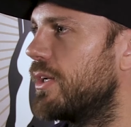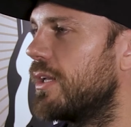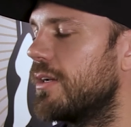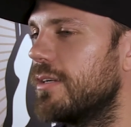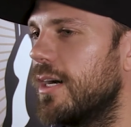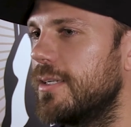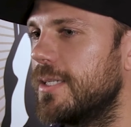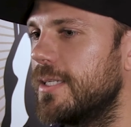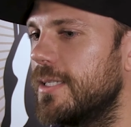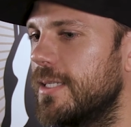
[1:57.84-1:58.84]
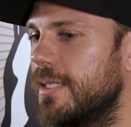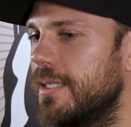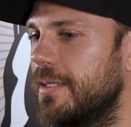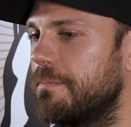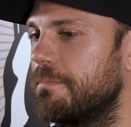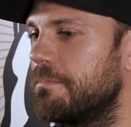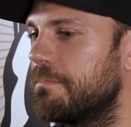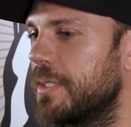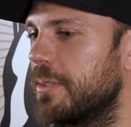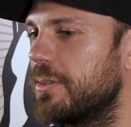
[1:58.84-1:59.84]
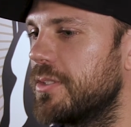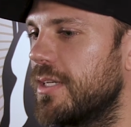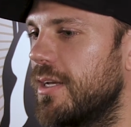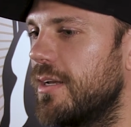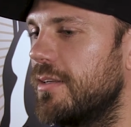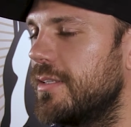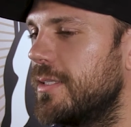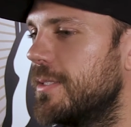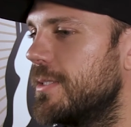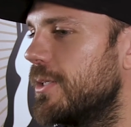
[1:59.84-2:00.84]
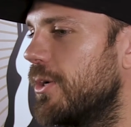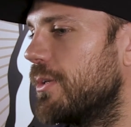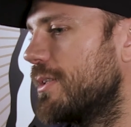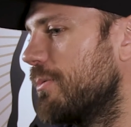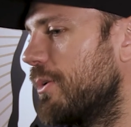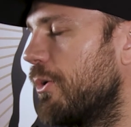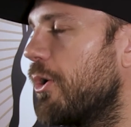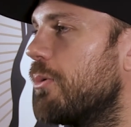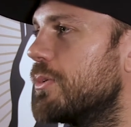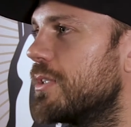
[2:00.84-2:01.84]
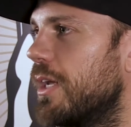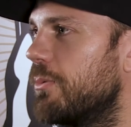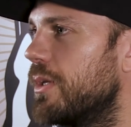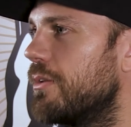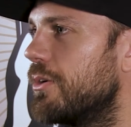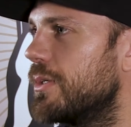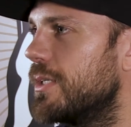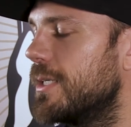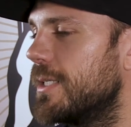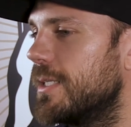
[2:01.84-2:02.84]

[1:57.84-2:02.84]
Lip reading: to get it done. And it was, you know, something you always take with you, and